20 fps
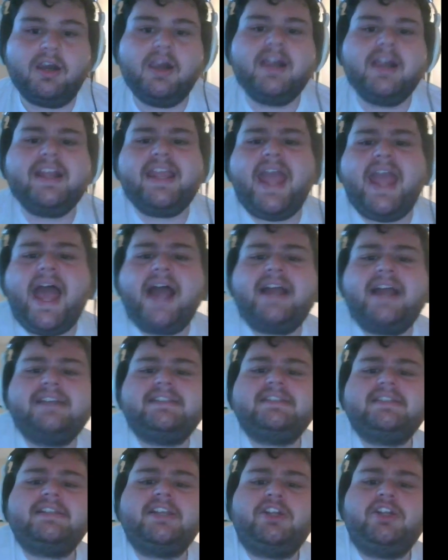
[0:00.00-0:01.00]
yeah, because
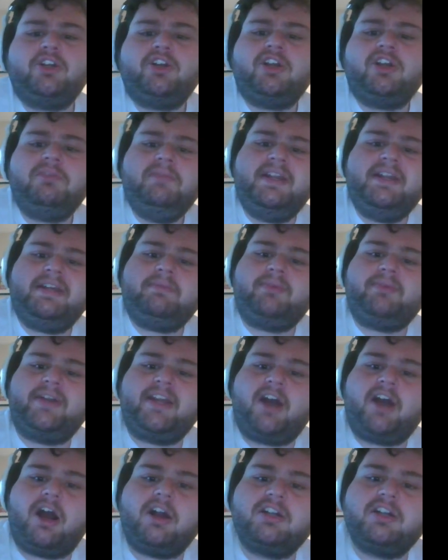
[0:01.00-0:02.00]
it's like you're committing pretty
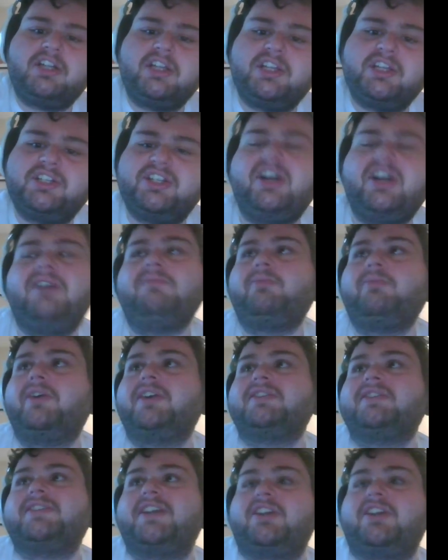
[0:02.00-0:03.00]
hard to the jump, where
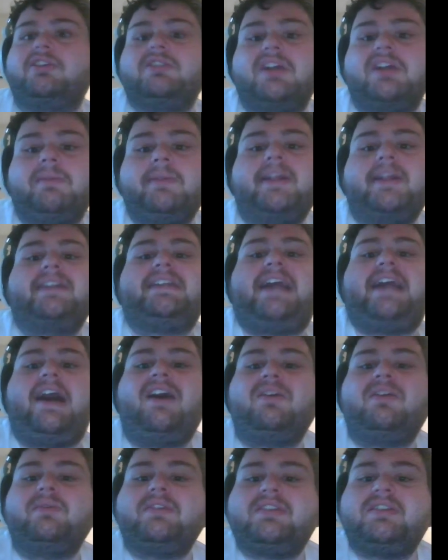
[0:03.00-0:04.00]
it's like you're doubling
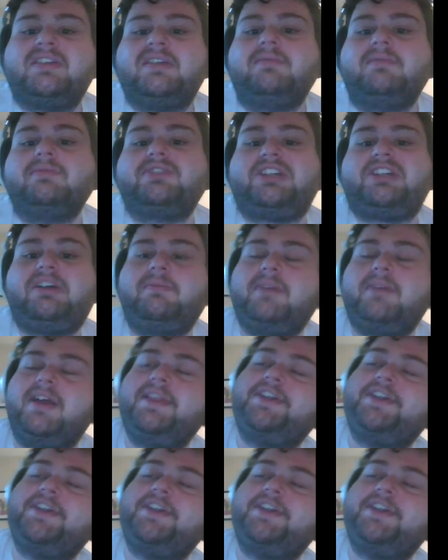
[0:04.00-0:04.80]
down with the double jump, and then